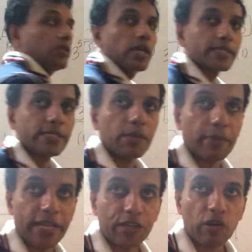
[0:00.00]
That's the
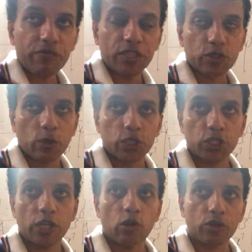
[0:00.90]
meaning of this
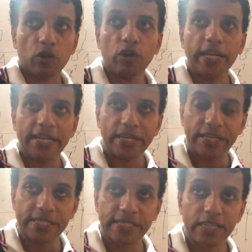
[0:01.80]
question, not only
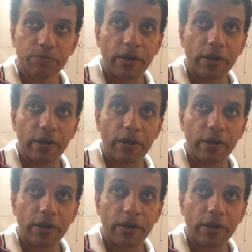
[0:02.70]
indices